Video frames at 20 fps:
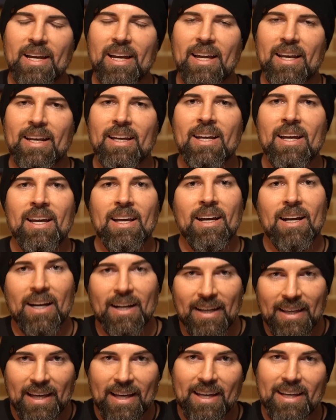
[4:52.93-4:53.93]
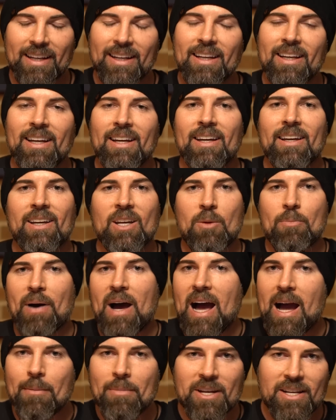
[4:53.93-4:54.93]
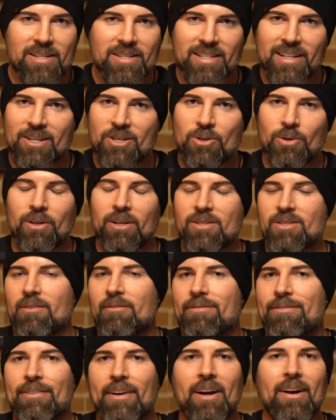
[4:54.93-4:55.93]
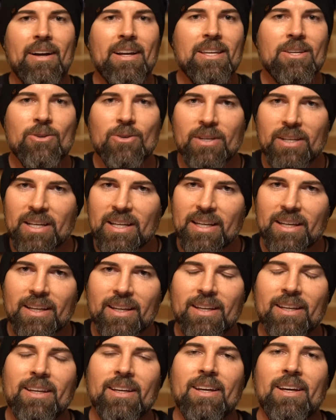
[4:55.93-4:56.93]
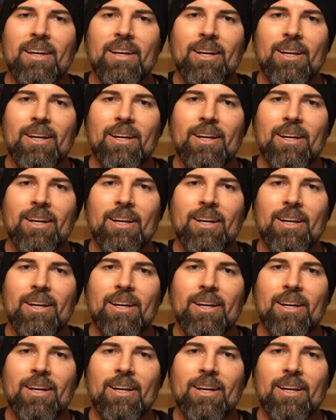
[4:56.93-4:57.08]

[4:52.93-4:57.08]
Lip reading: And again, Copaiba essential oil is a very unique